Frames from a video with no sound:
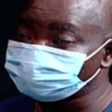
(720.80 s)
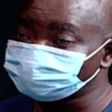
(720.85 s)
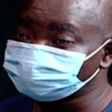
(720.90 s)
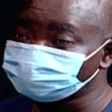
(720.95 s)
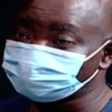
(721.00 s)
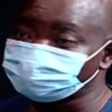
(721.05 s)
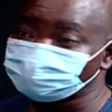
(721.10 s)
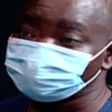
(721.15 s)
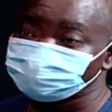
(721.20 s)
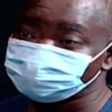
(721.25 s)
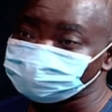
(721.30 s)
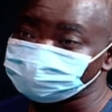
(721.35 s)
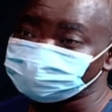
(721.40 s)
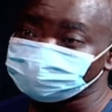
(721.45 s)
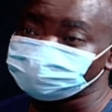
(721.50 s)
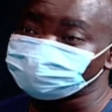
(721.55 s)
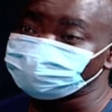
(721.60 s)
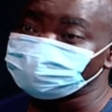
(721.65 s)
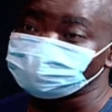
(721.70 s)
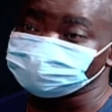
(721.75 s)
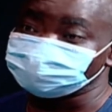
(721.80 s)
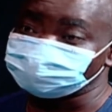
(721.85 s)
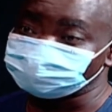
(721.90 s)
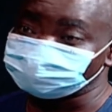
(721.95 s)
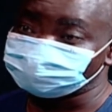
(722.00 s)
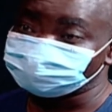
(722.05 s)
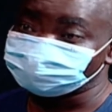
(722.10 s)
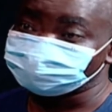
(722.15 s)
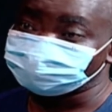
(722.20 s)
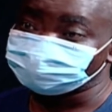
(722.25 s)
of the completed ones.
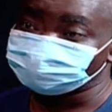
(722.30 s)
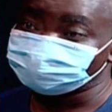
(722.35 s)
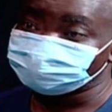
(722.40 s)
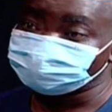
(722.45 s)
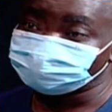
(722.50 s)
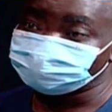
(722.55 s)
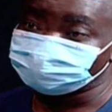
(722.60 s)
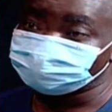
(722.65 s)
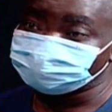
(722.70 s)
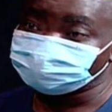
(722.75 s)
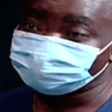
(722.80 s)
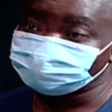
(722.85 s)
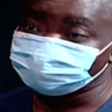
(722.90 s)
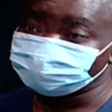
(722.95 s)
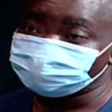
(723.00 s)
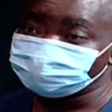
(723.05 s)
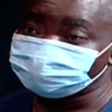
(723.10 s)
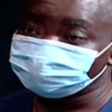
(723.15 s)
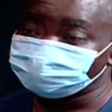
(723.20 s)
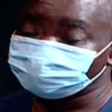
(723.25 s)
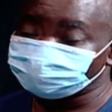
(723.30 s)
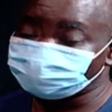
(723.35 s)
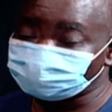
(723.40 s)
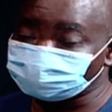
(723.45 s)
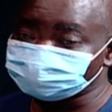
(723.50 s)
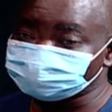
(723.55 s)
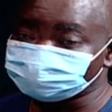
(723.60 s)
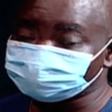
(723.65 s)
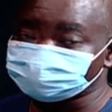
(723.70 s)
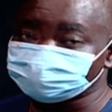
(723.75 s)
At how much?
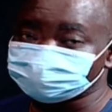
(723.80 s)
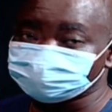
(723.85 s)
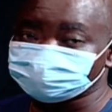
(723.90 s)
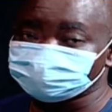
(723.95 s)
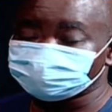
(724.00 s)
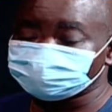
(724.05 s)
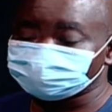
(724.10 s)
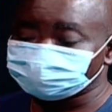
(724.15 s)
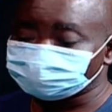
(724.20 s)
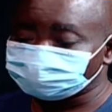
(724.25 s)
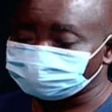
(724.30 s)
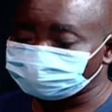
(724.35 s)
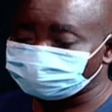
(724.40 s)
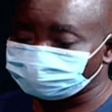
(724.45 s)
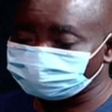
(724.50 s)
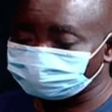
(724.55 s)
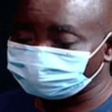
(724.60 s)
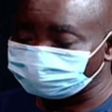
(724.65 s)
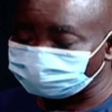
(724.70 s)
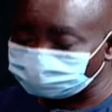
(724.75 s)
But we